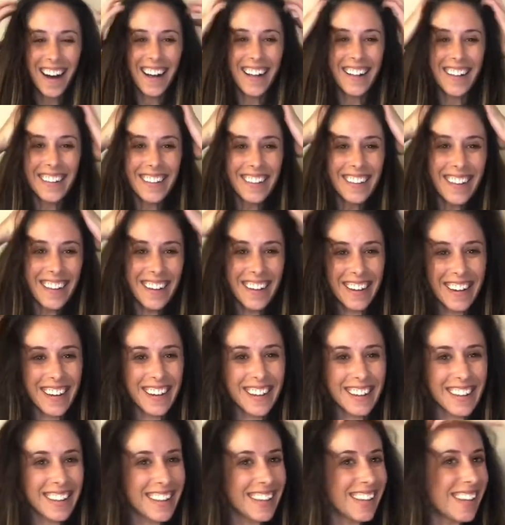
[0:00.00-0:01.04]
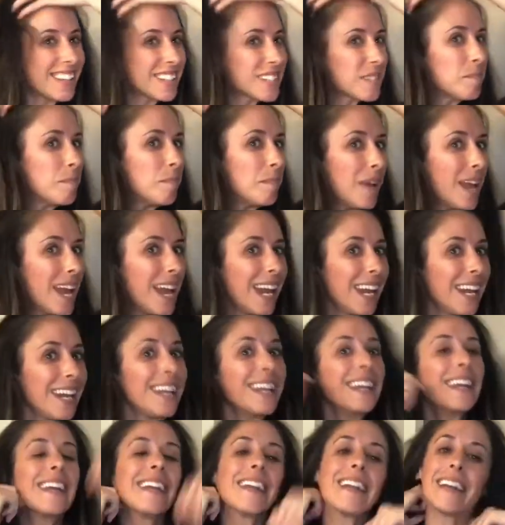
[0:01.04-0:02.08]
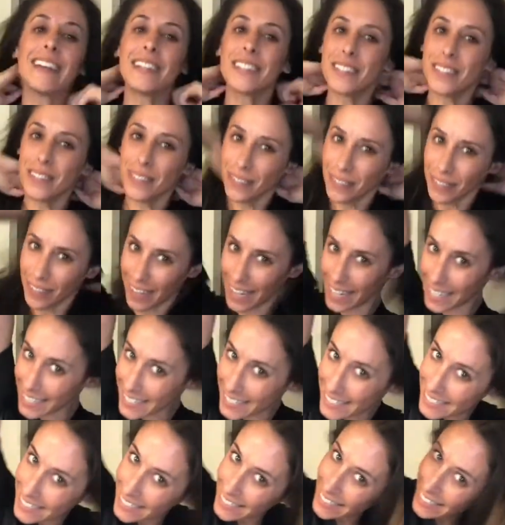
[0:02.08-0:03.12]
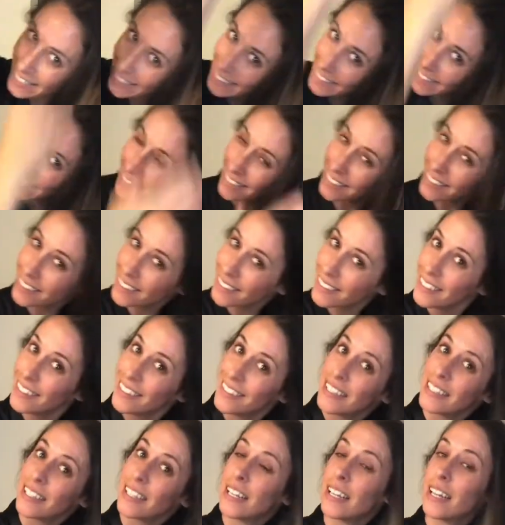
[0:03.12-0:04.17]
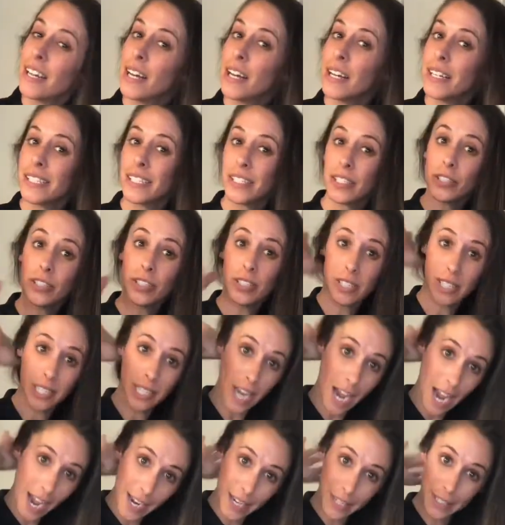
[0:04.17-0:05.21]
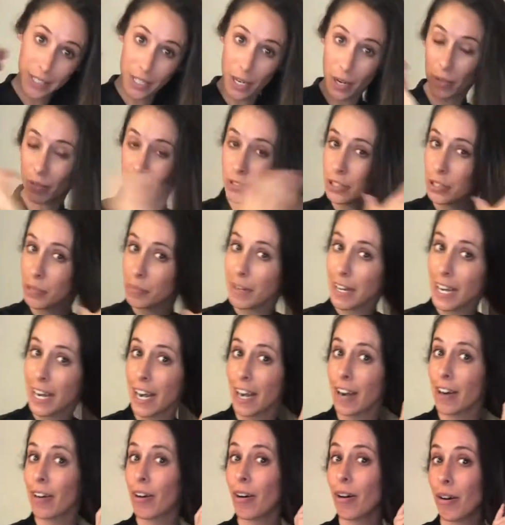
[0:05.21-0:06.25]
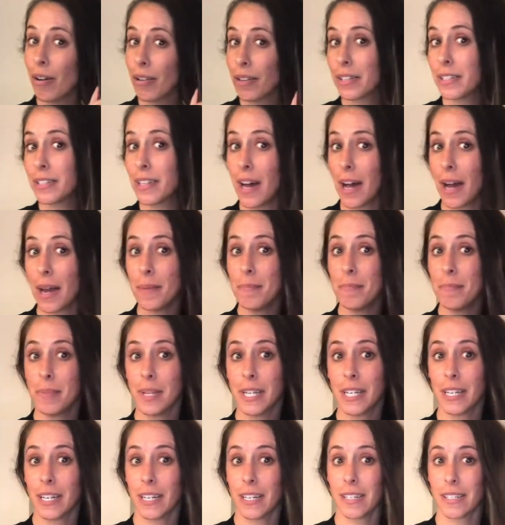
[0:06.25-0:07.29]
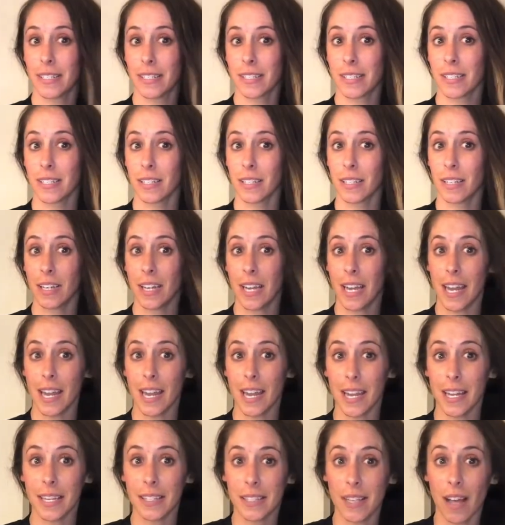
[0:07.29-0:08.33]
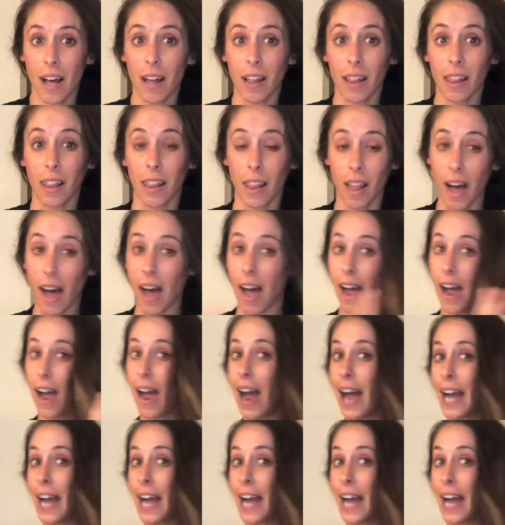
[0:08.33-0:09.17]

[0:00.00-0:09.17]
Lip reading: Look at this mane! It's crazy! Seriously, I don't do my hair all the time because it's a lot.